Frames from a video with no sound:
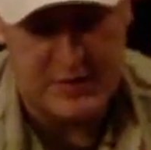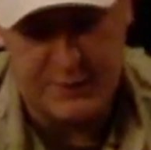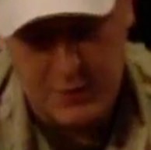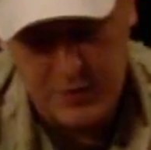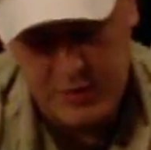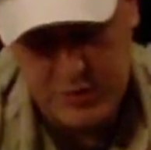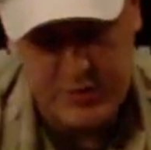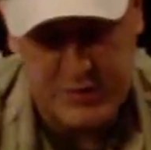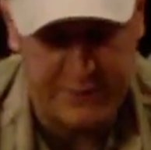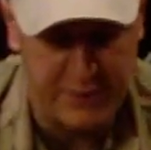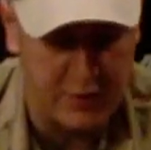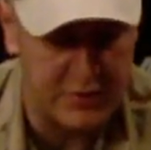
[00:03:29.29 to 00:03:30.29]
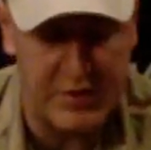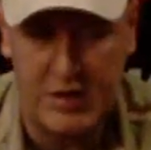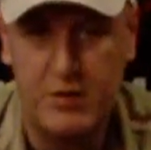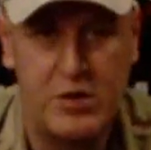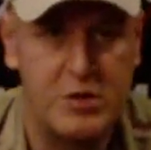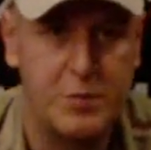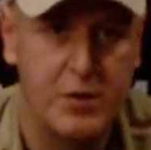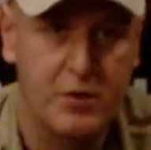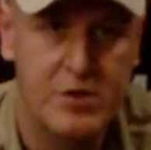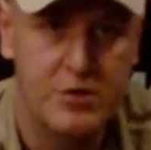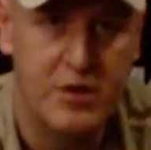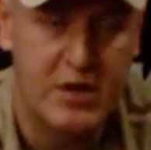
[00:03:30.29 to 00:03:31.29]
If you want to go straight to full auto, you just pull
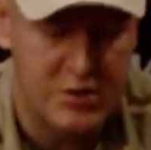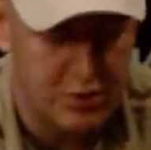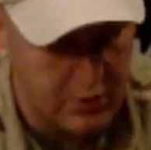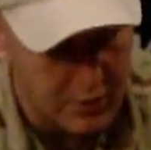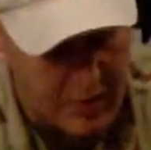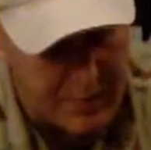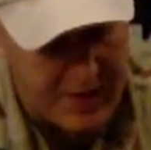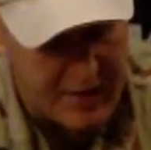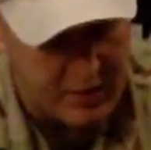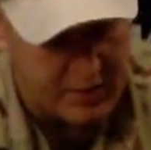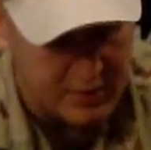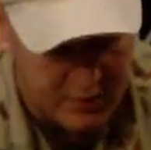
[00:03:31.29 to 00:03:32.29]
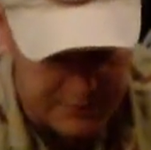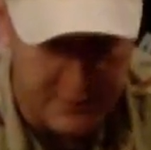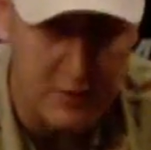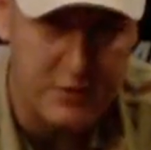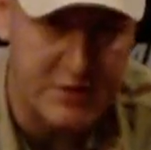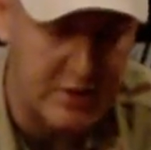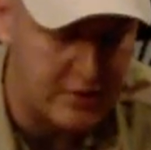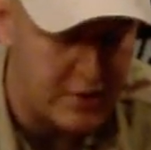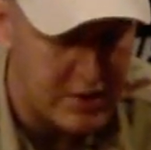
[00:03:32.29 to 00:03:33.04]
the triggers all the way back, full auto.